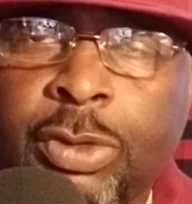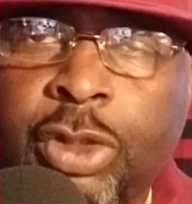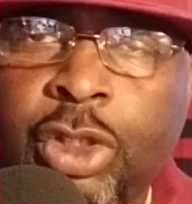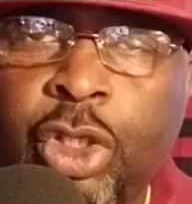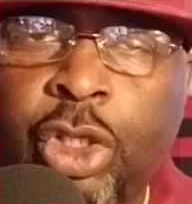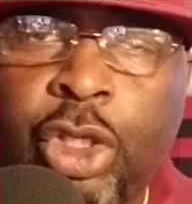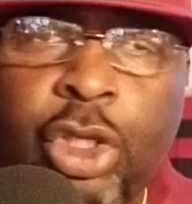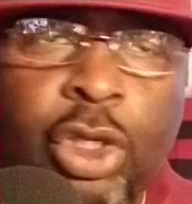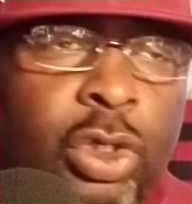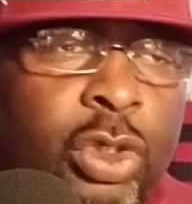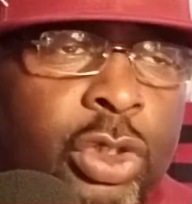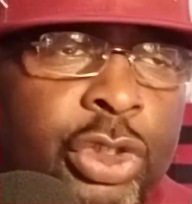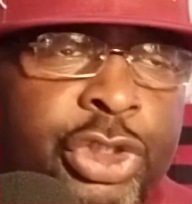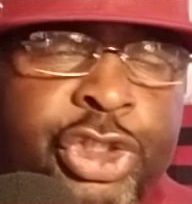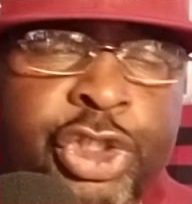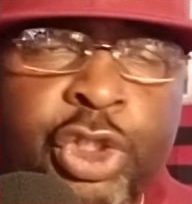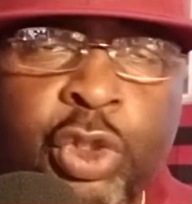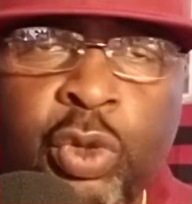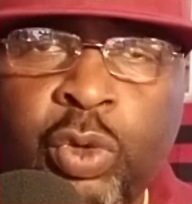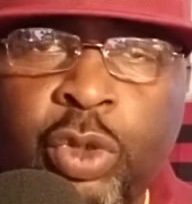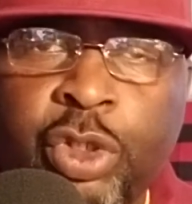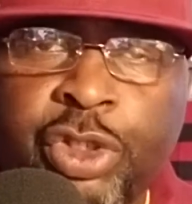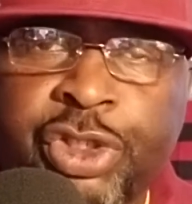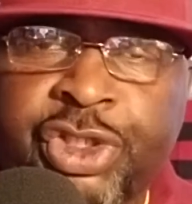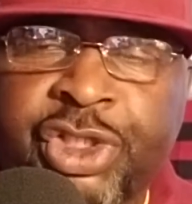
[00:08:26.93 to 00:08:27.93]
a
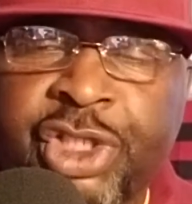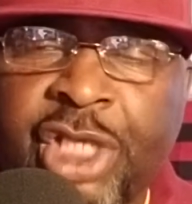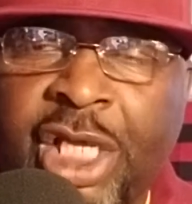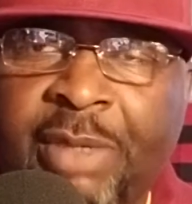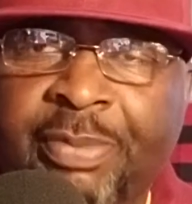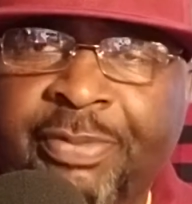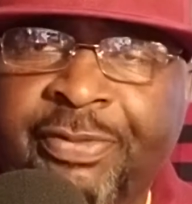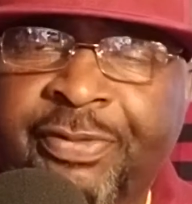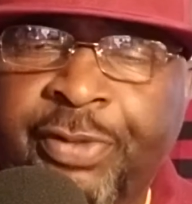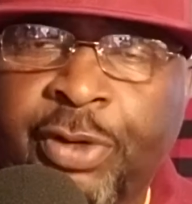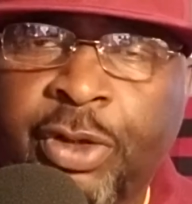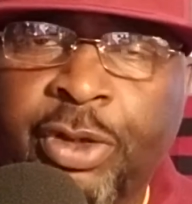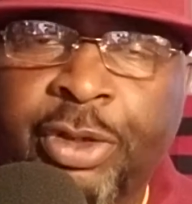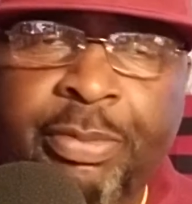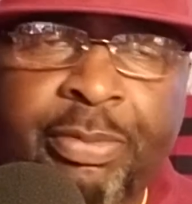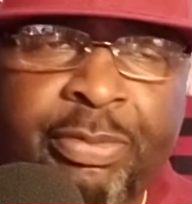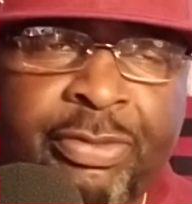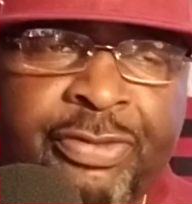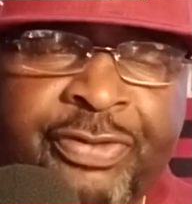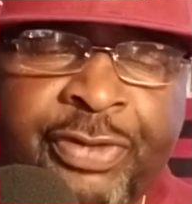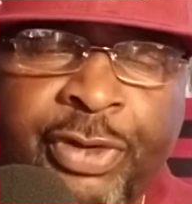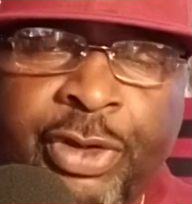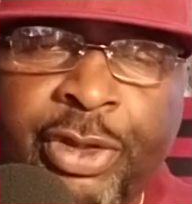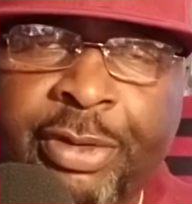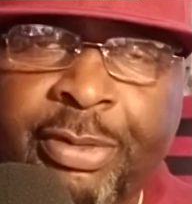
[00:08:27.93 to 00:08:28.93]
suit or something for
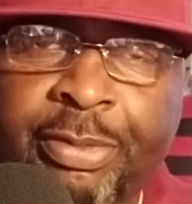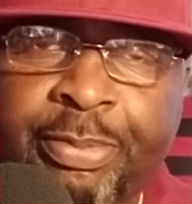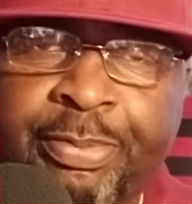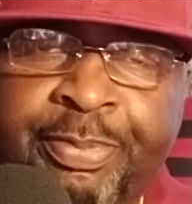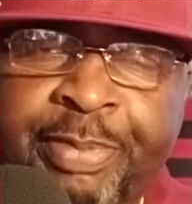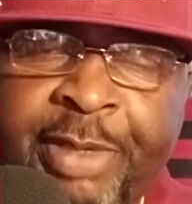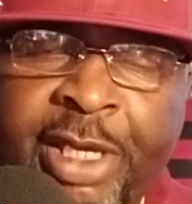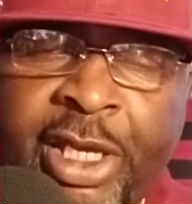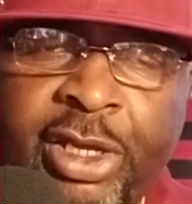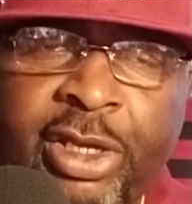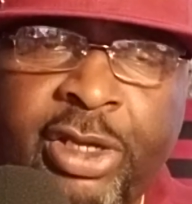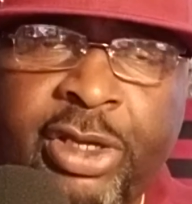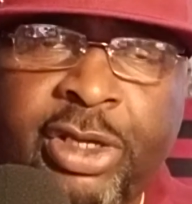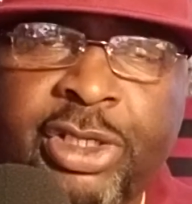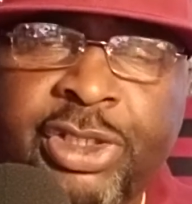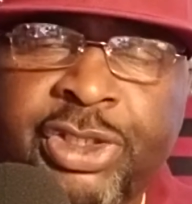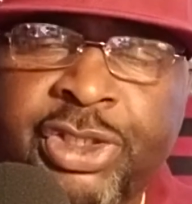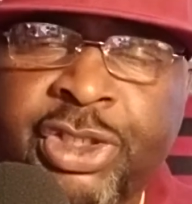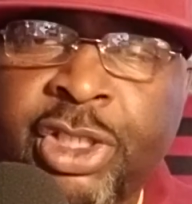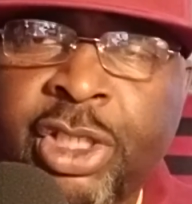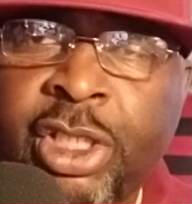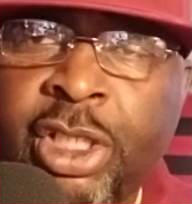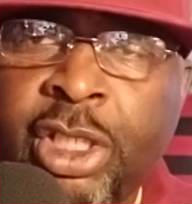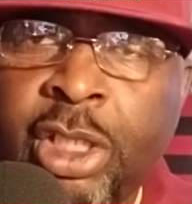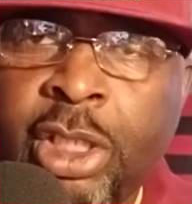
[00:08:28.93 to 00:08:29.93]
the
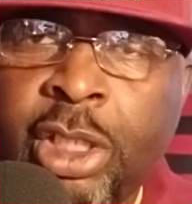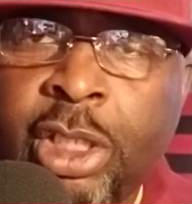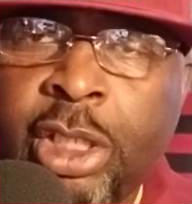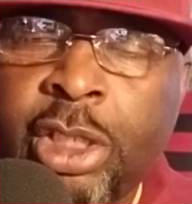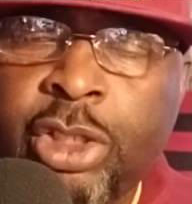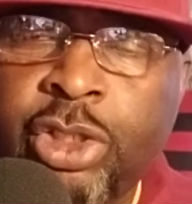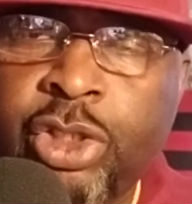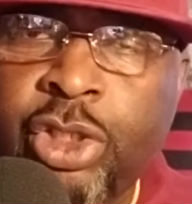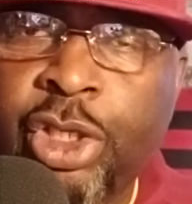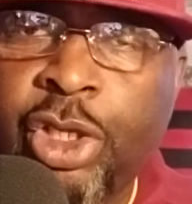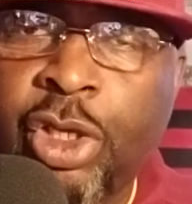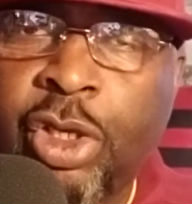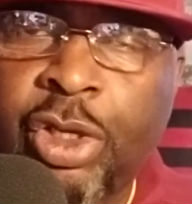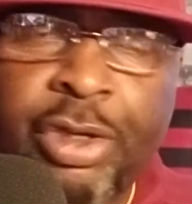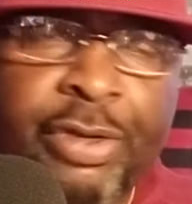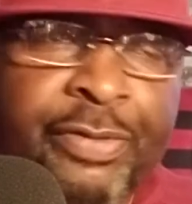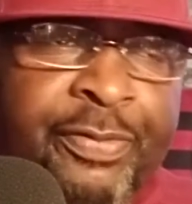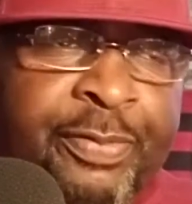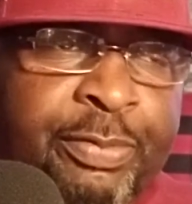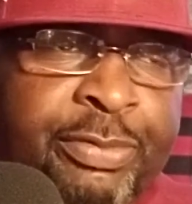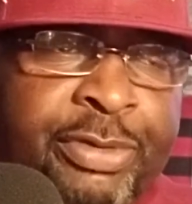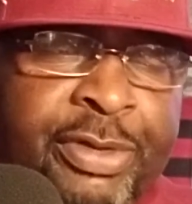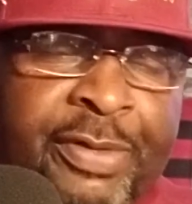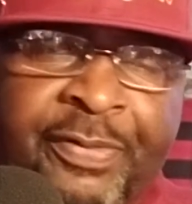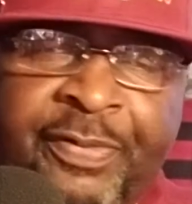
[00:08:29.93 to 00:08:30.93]
parents,
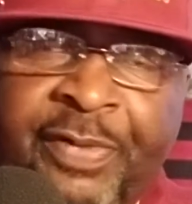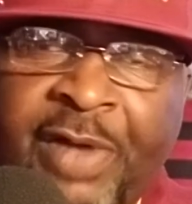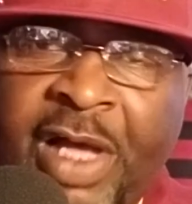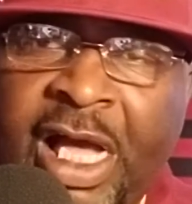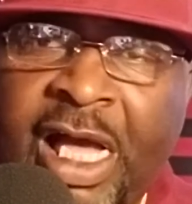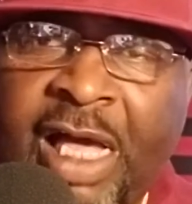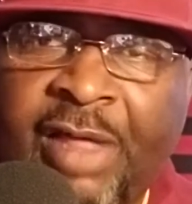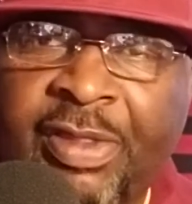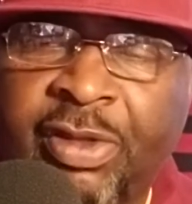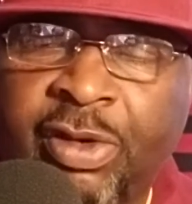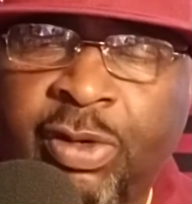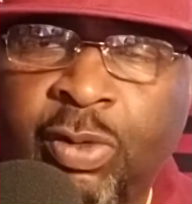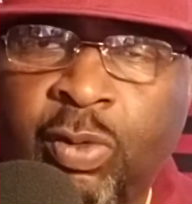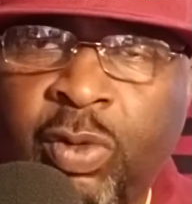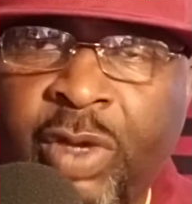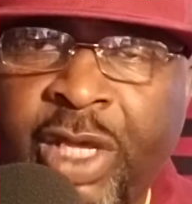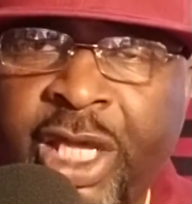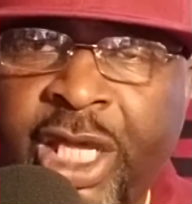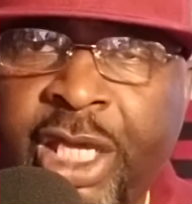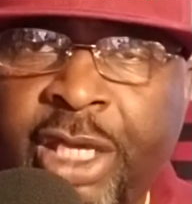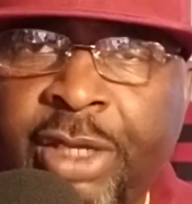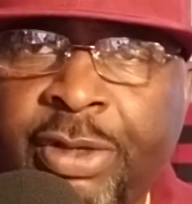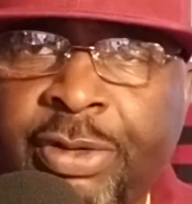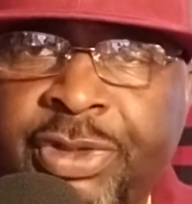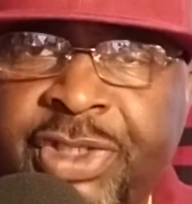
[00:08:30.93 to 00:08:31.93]
the father to
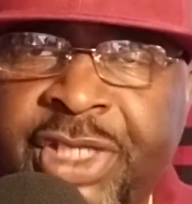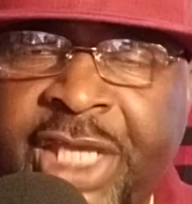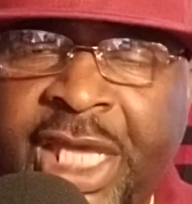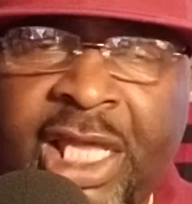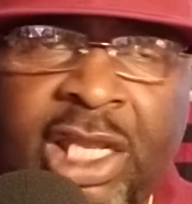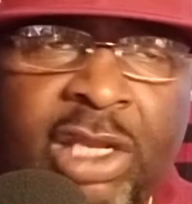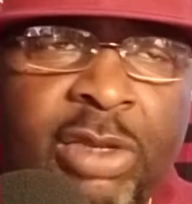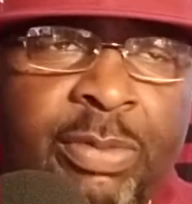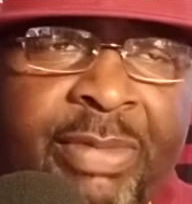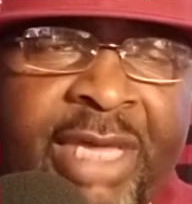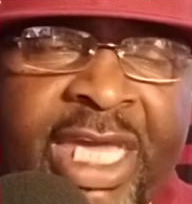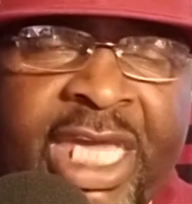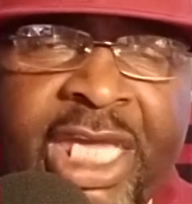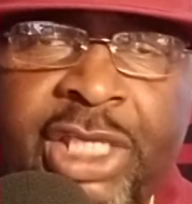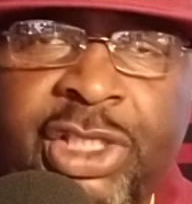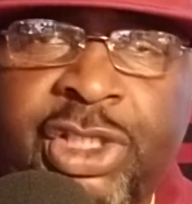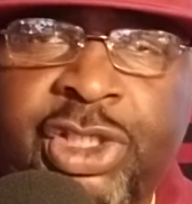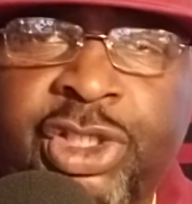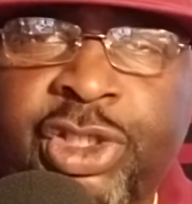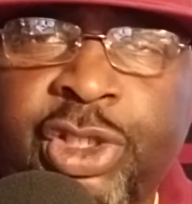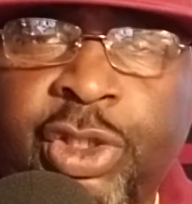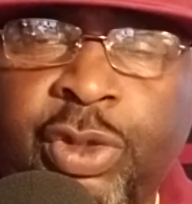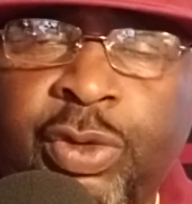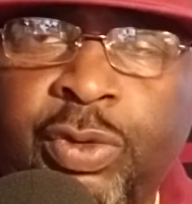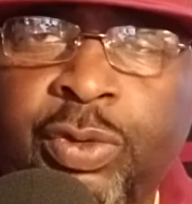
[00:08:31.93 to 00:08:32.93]
wear, tailor-made
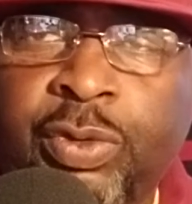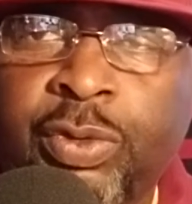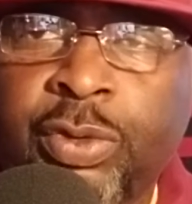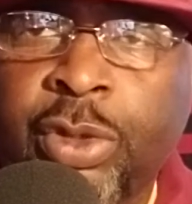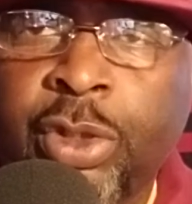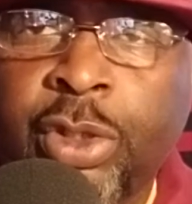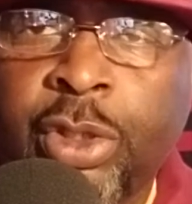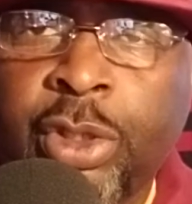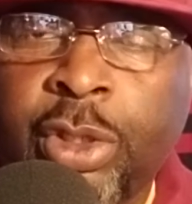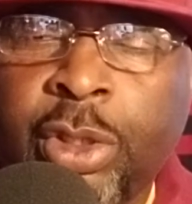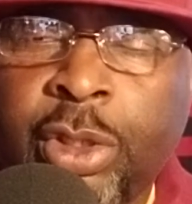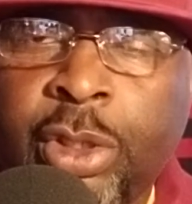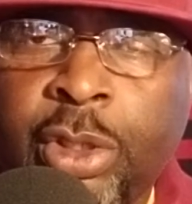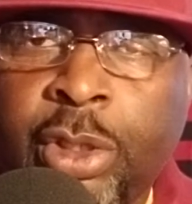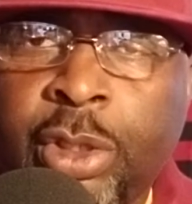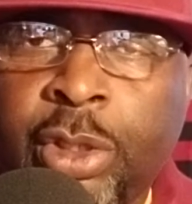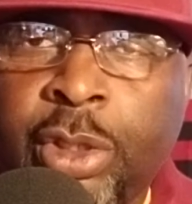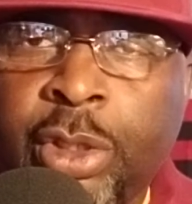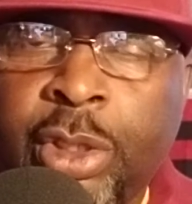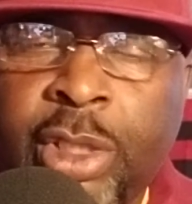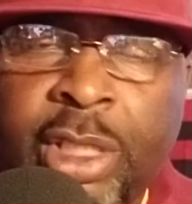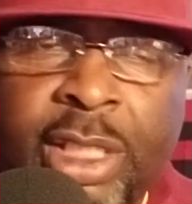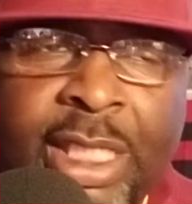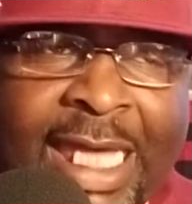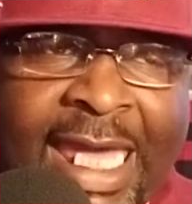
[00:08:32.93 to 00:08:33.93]
suit,
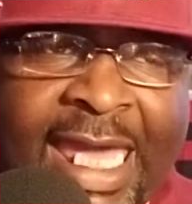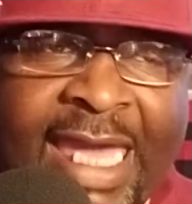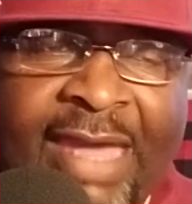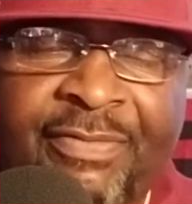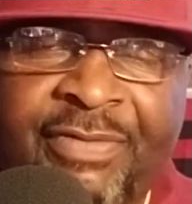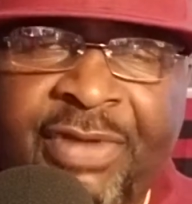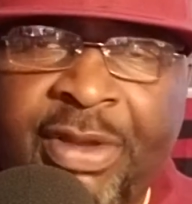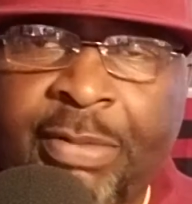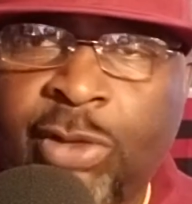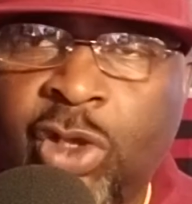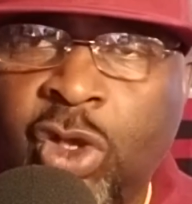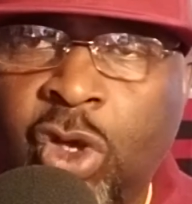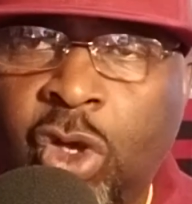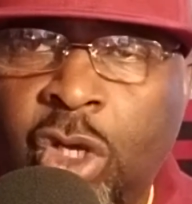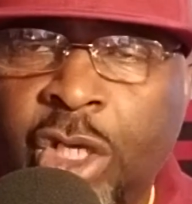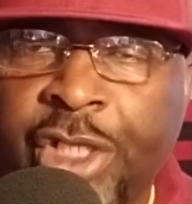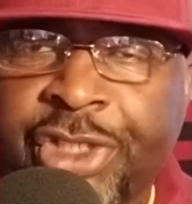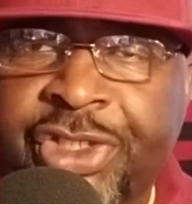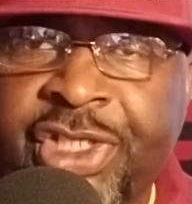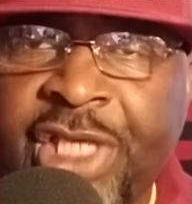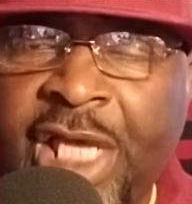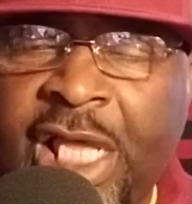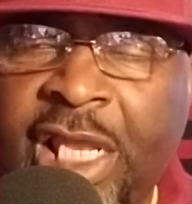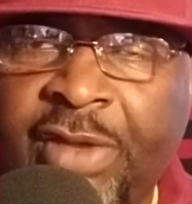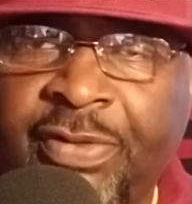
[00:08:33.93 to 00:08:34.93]
have them go
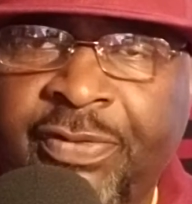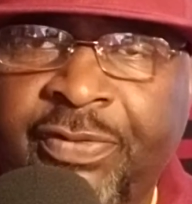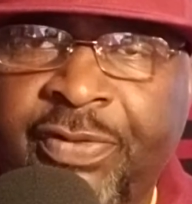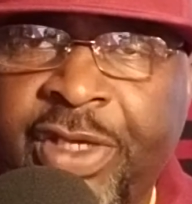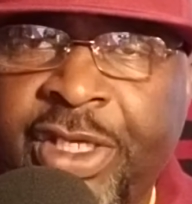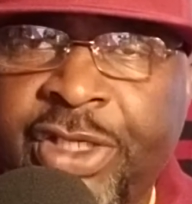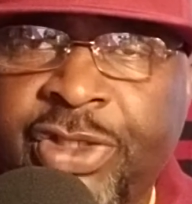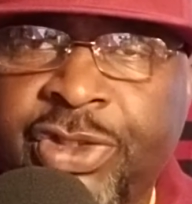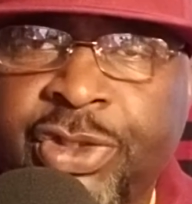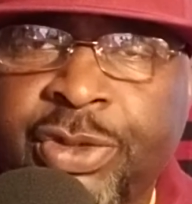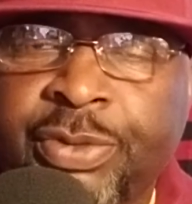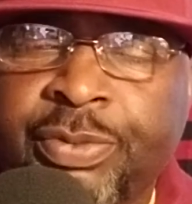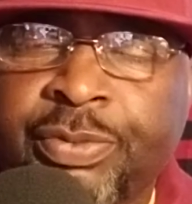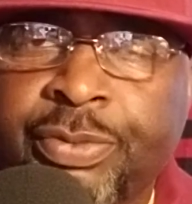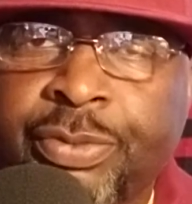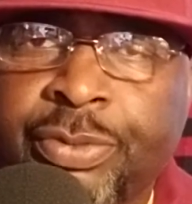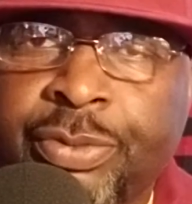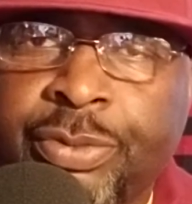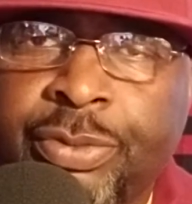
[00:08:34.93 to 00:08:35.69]
on television,